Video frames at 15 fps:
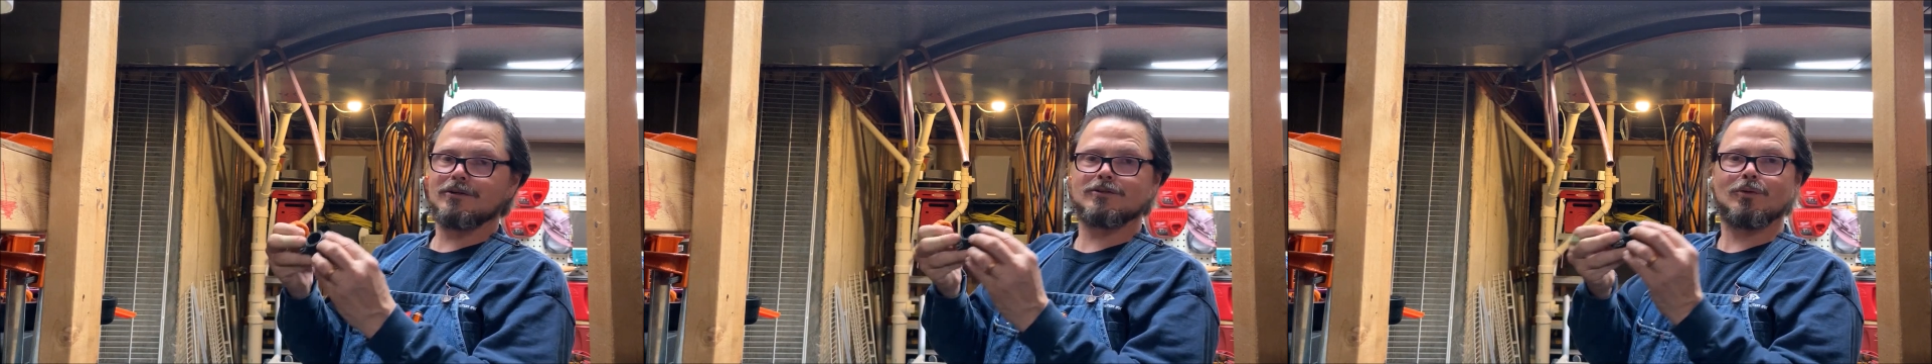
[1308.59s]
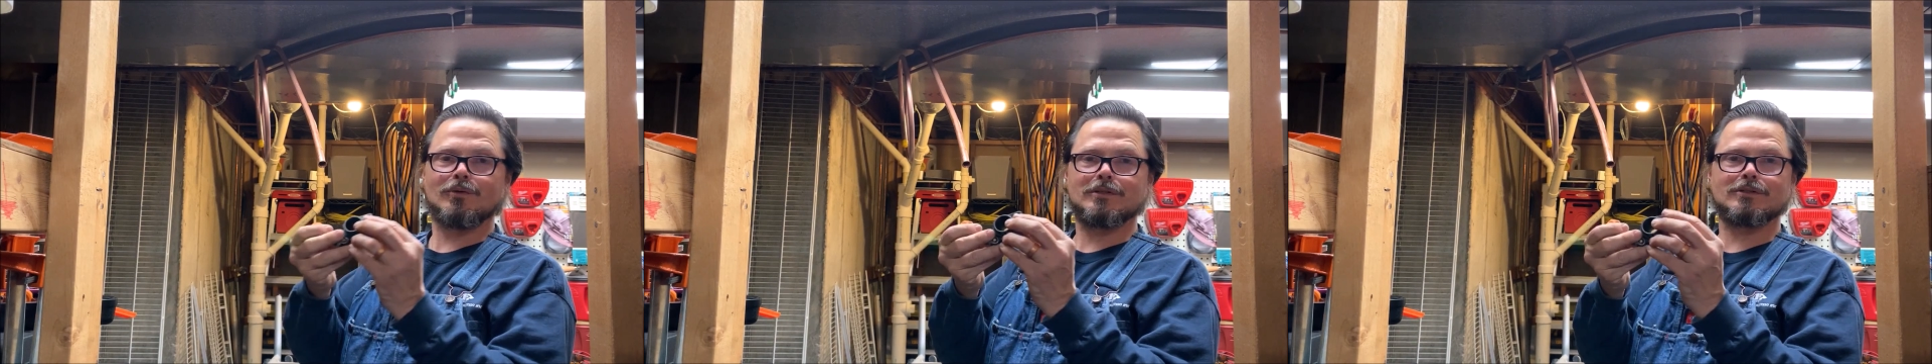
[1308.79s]

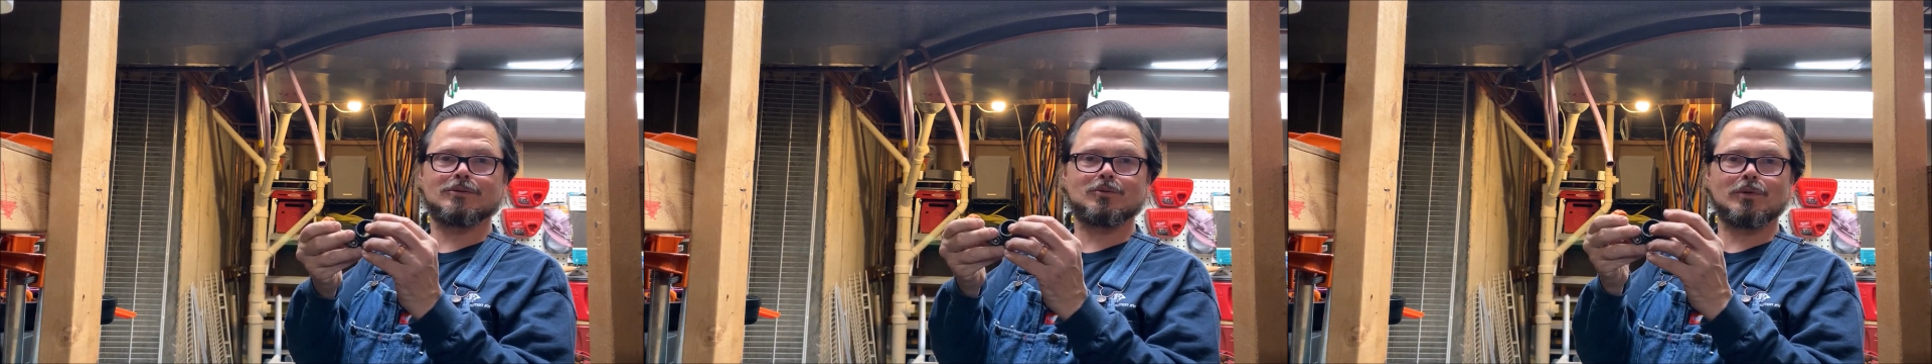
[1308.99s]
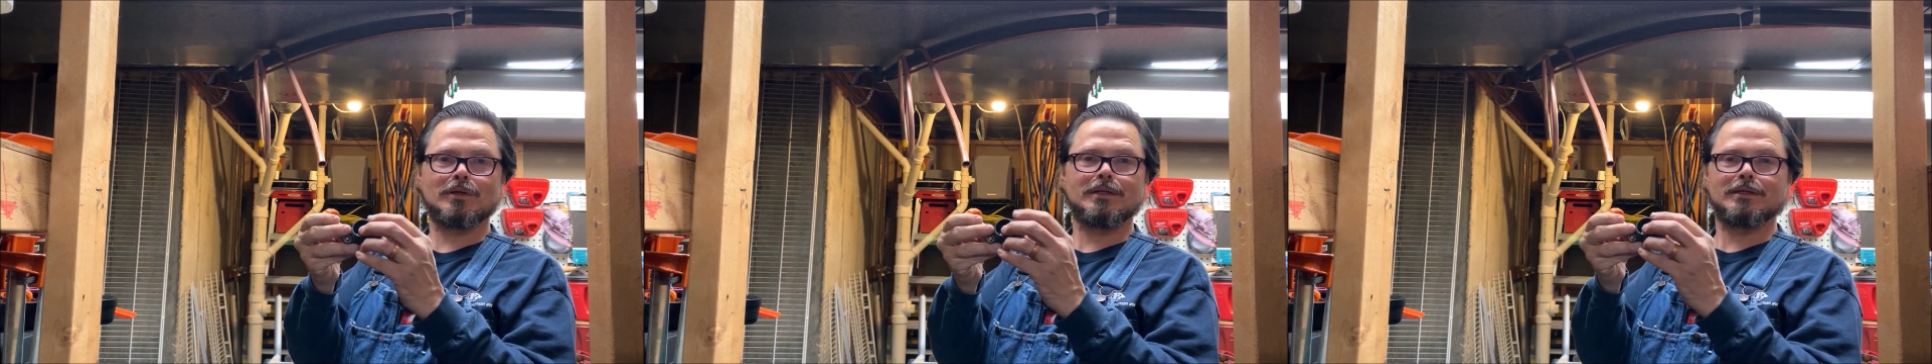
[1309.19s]
so this is
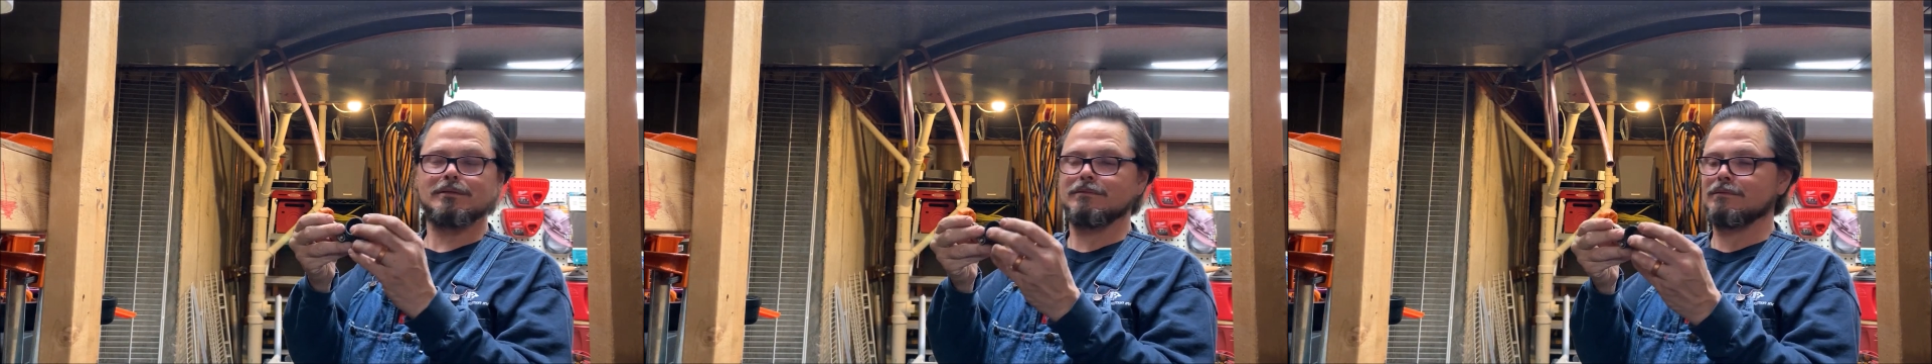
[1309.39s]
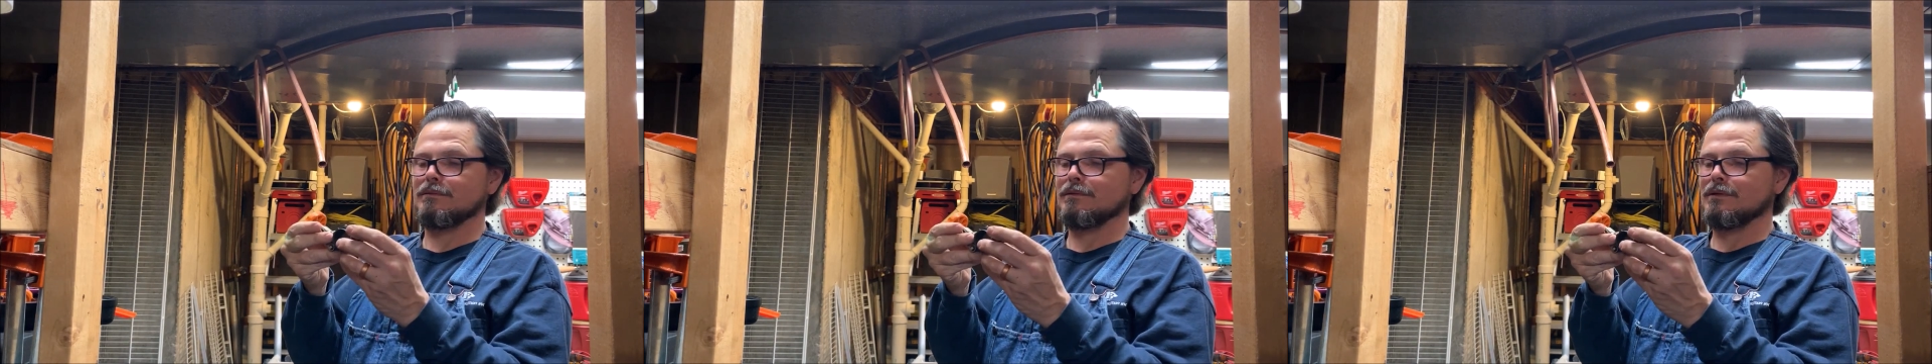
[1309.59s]
really,
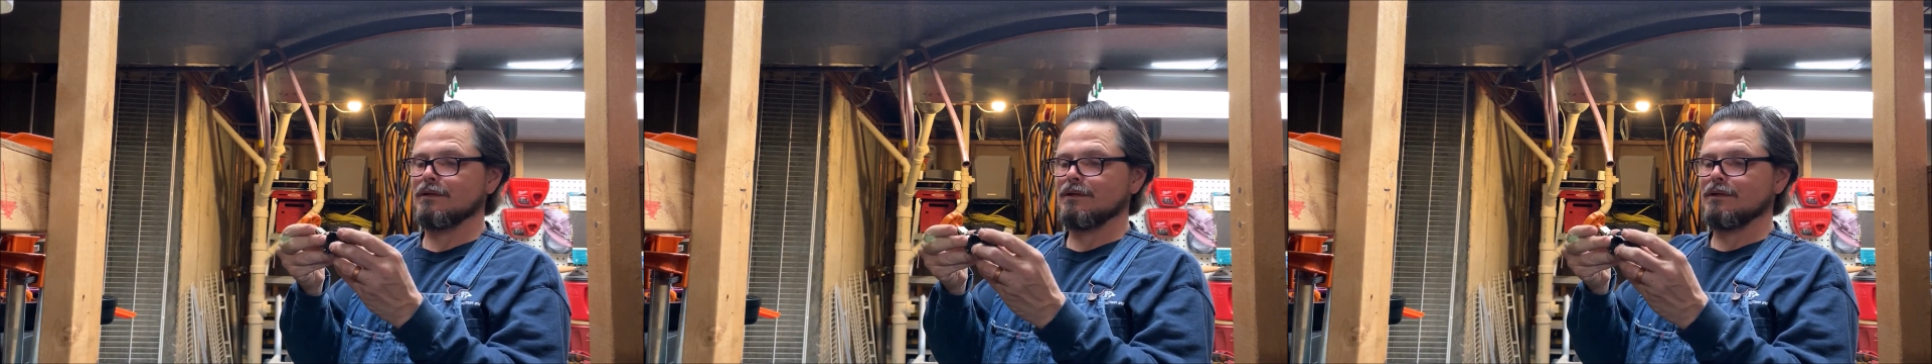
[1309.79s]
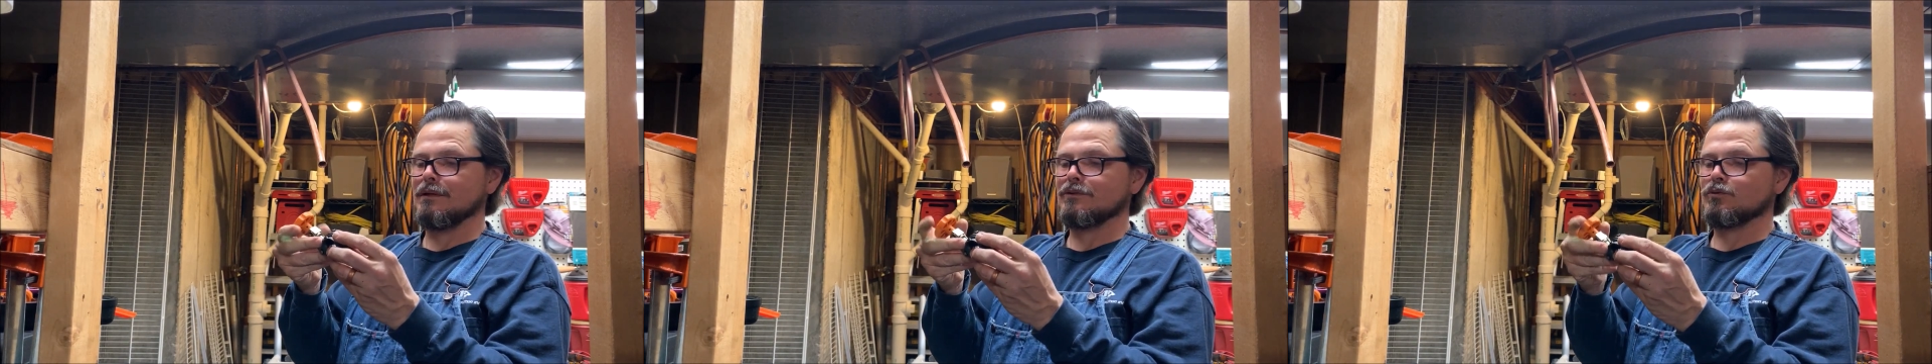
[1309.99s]

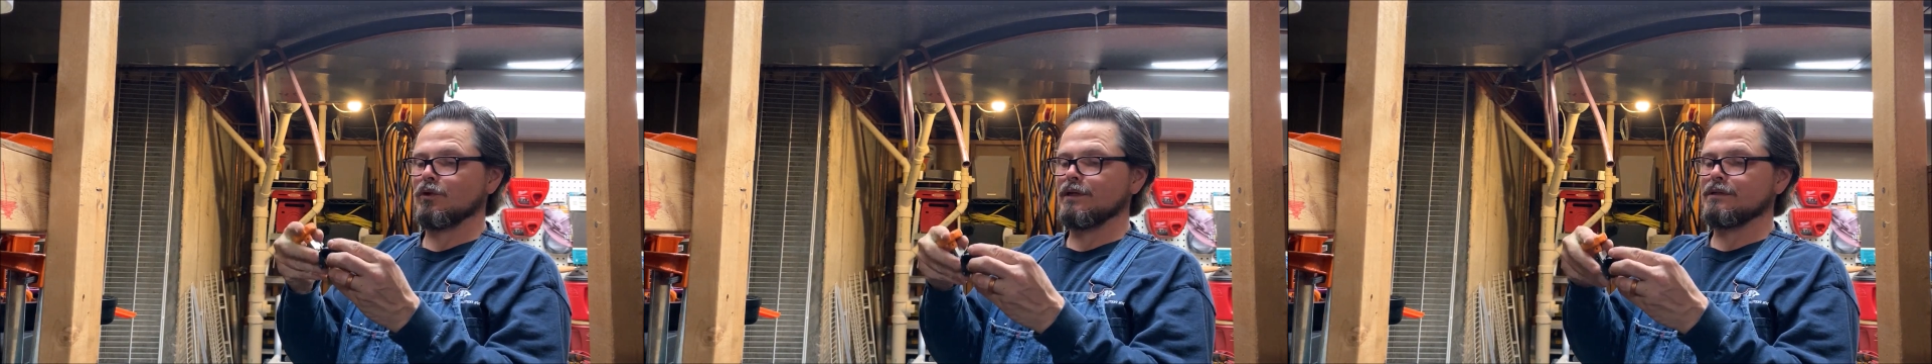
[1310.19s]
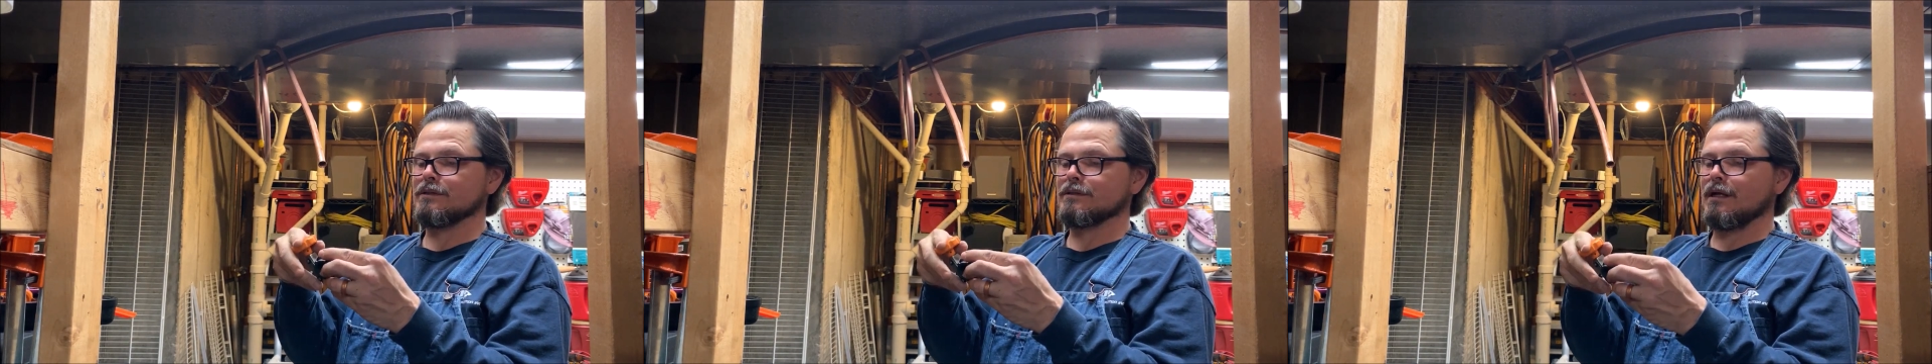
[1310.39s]
it's
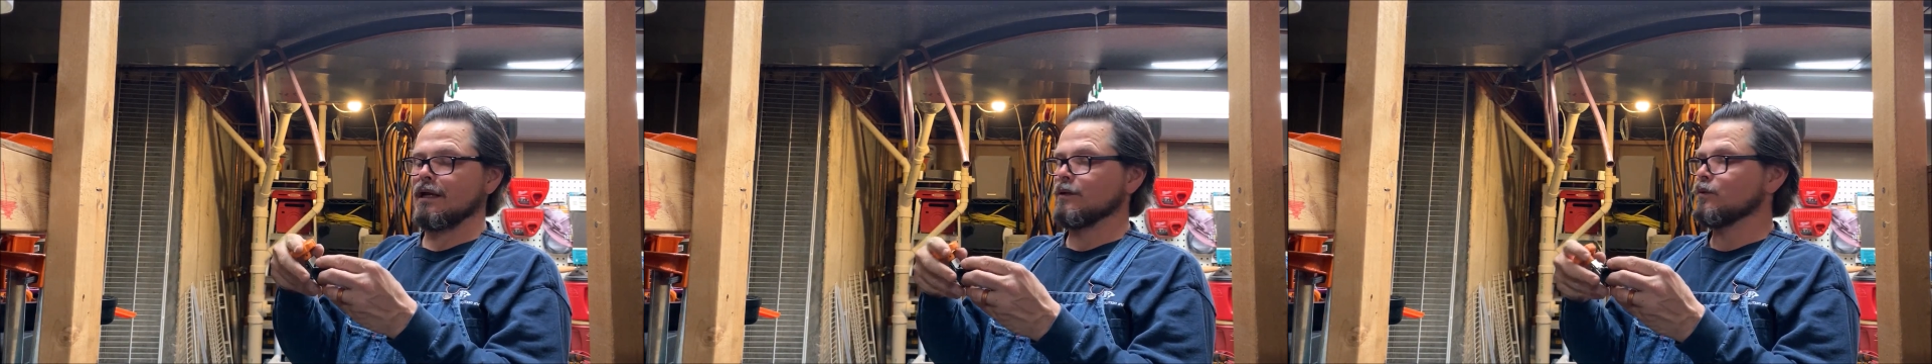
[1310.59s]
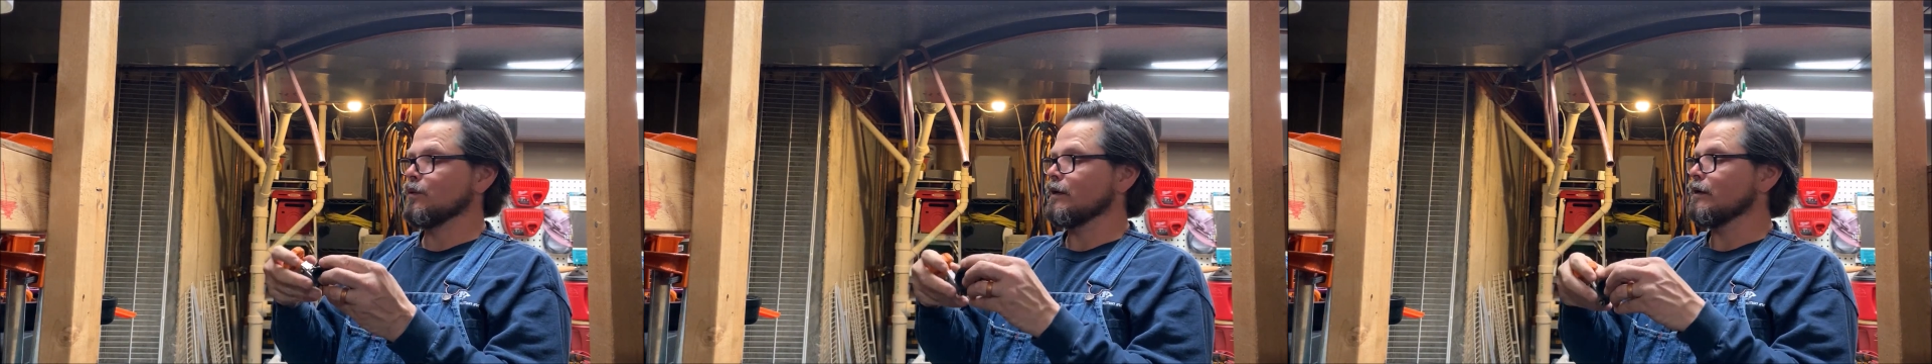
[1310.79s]
really
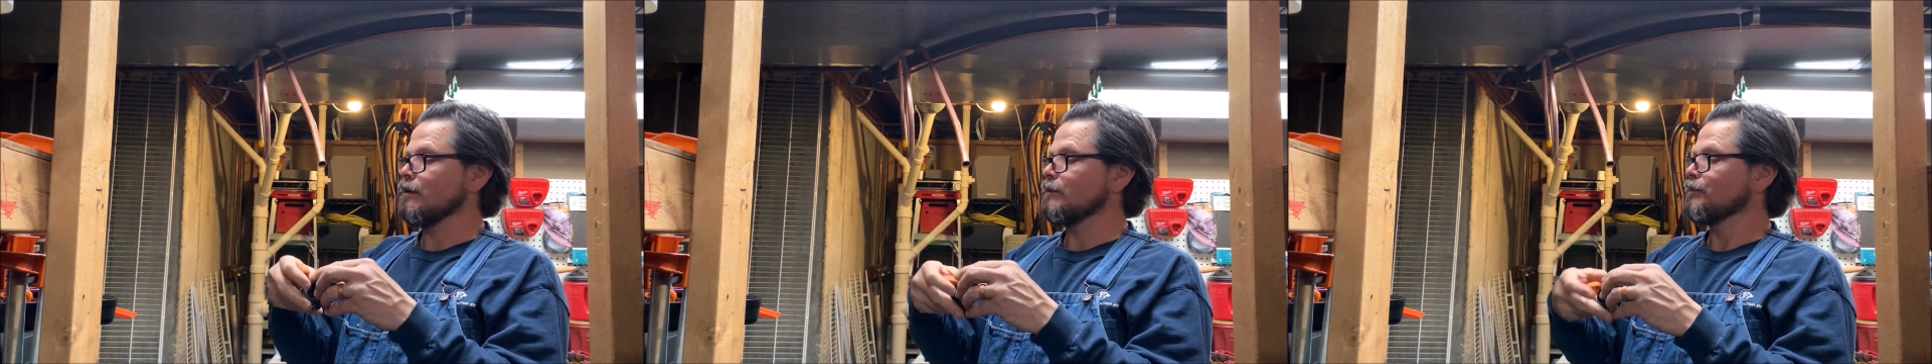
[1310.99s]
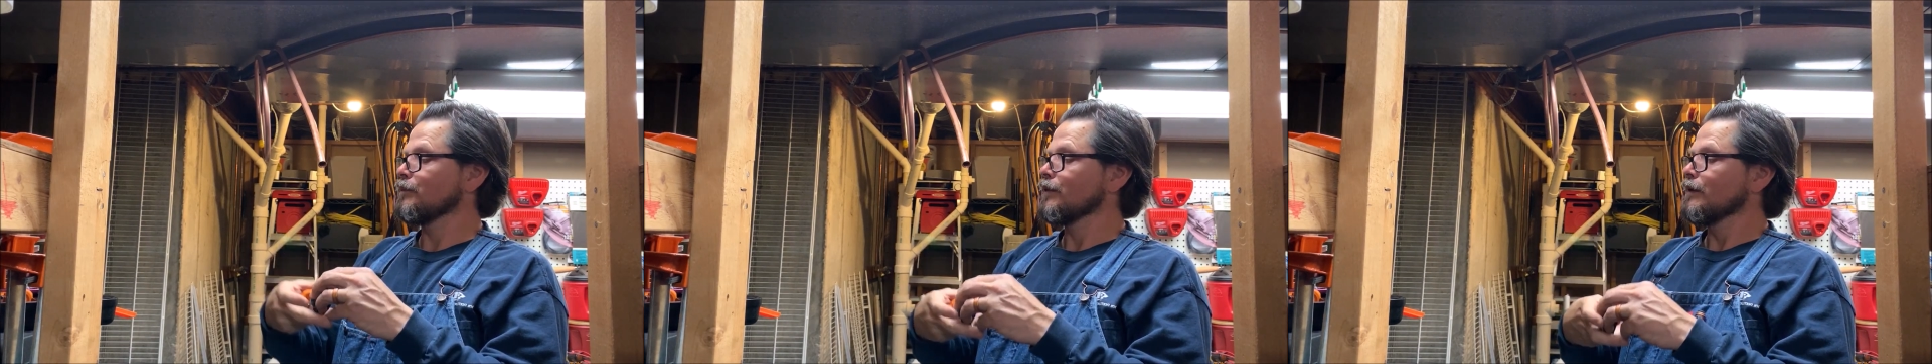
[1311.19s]
designed
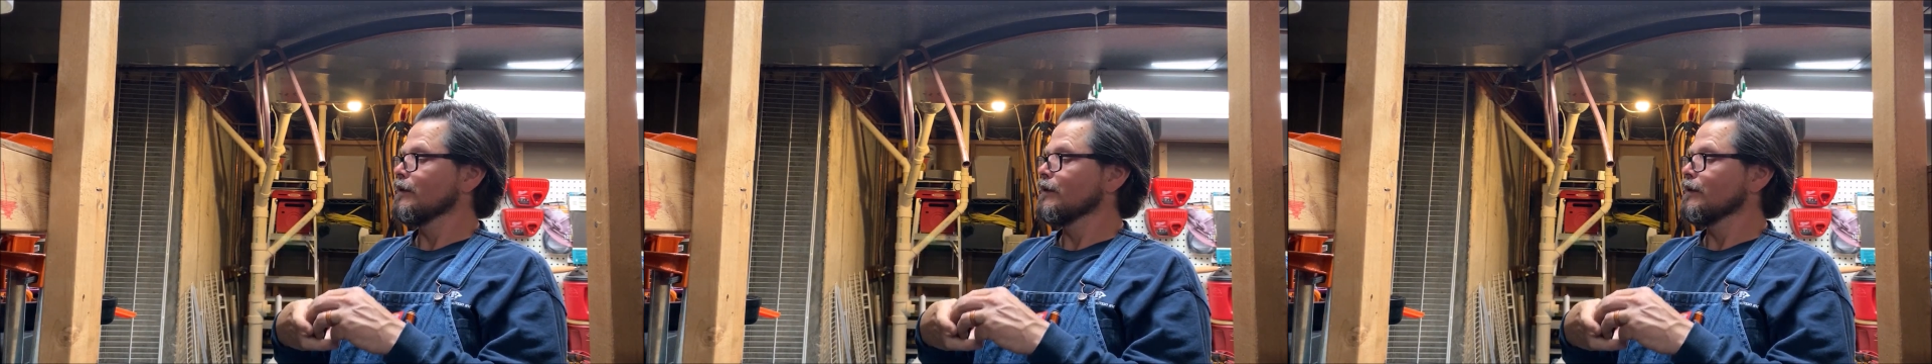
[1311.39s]
well.